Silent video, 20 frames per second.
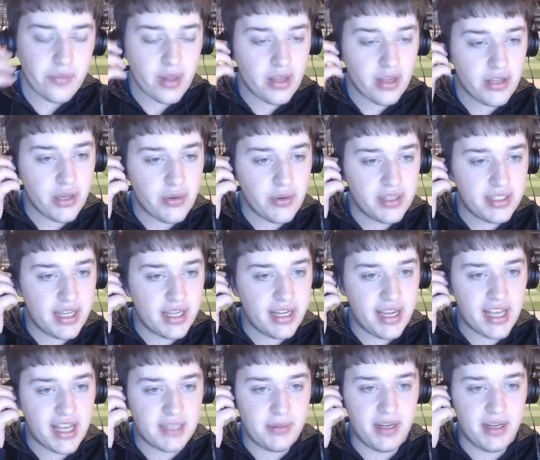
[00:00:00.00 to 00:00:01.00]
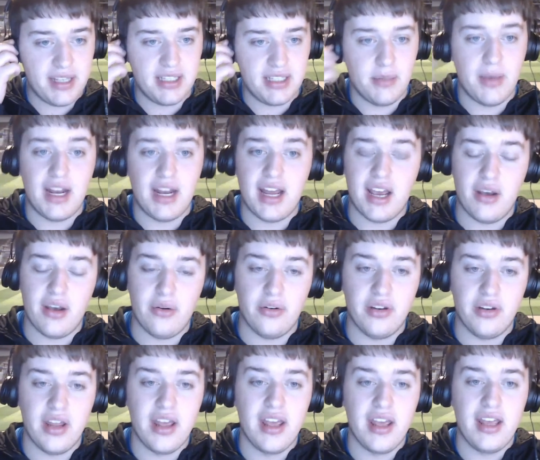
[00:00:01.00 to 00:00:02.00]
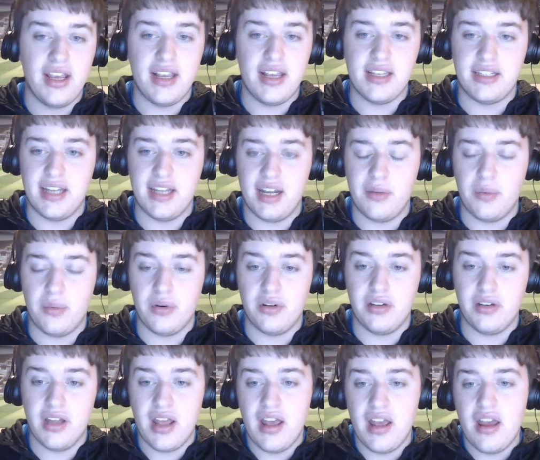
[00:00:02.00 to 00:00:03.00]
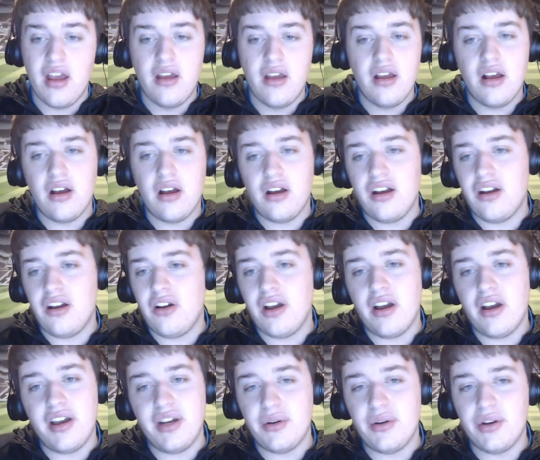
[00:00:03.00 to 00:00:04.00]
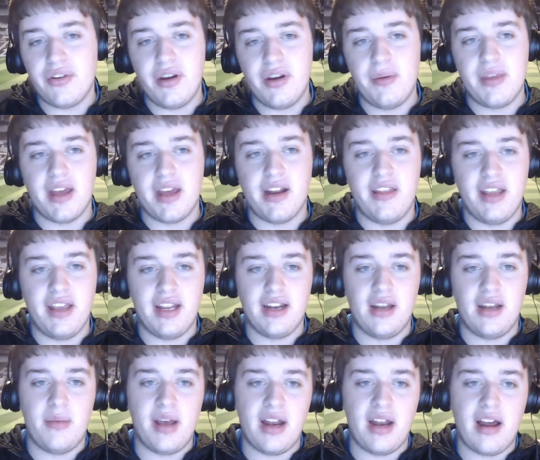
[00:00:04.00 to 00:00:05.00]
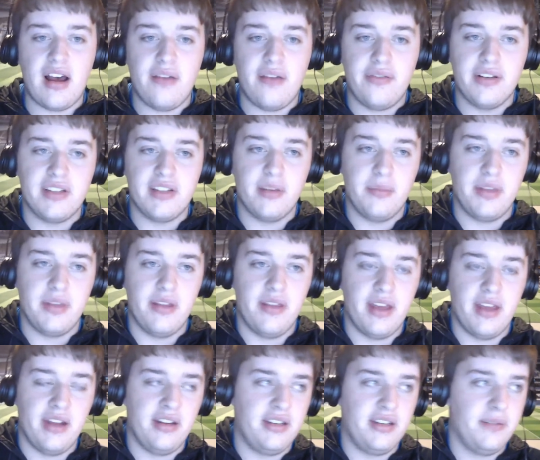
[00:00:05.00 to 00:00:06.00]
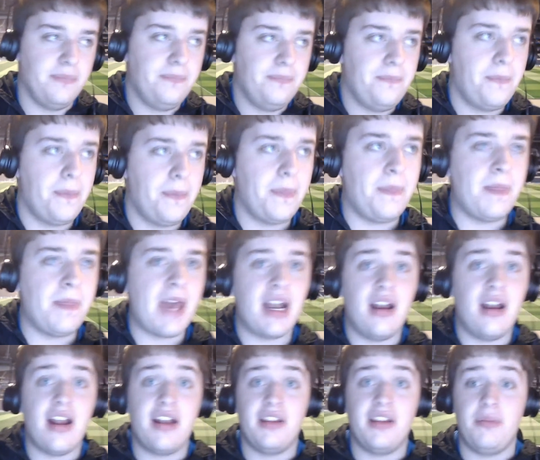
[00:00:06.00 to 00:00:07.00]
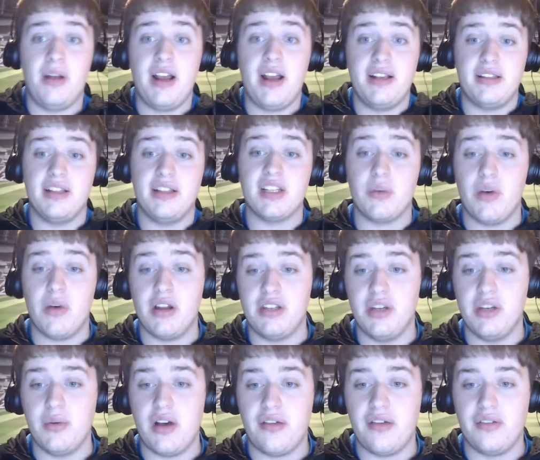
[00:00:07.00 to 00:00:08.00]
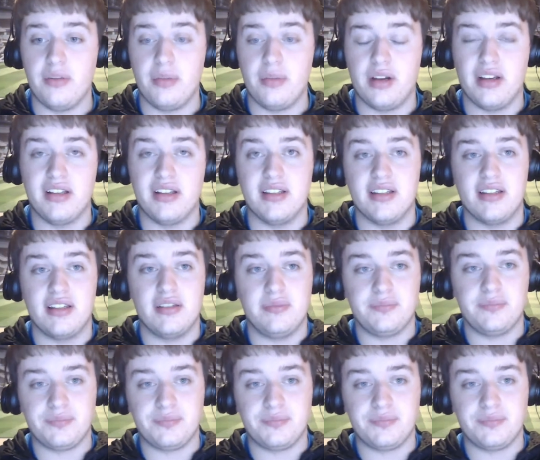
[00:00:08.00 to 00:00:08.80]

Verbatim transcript: Yuna saying, yes, please, Lamela out. He's dead wood. I, I don't agree with that. I think Lamela offers something that not a lot of the players in the squad do offer, because